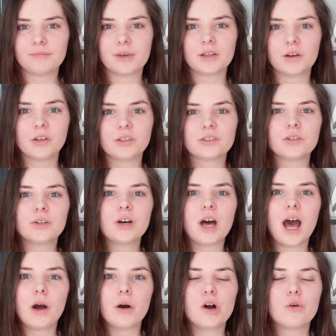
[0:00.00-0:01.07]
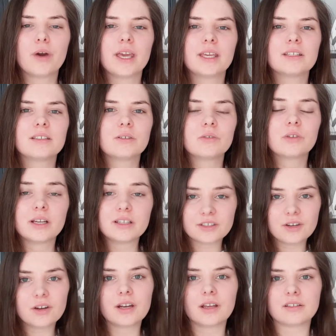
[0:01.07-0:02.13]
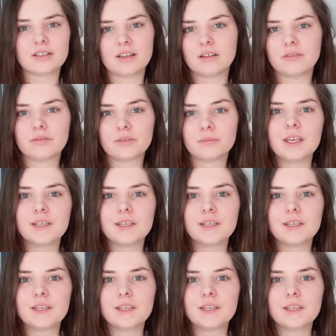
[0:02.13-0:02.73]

but also our way to assert ourselves.